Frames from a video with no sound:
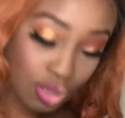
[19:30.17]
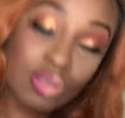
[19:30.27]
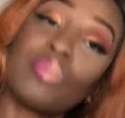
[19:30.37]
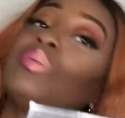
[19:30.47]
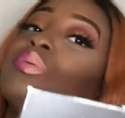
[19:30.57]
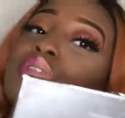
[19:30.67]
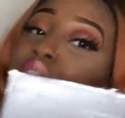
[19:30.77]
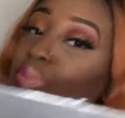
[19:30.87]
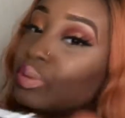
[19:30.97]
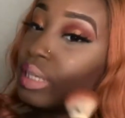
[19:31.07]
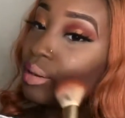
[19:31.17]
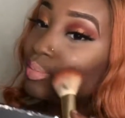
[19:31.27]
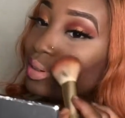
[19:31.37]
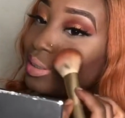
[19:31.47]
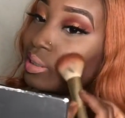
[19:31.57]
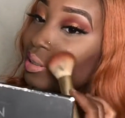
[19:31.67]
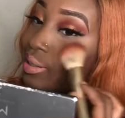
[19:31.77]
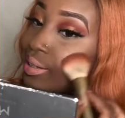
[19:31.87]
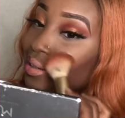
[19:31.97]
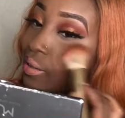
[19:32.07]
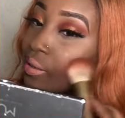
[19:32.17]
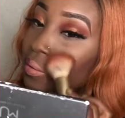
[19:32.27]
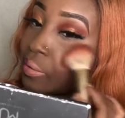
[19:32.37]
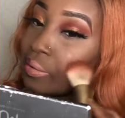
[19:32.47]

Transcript: Some people just put their blush here,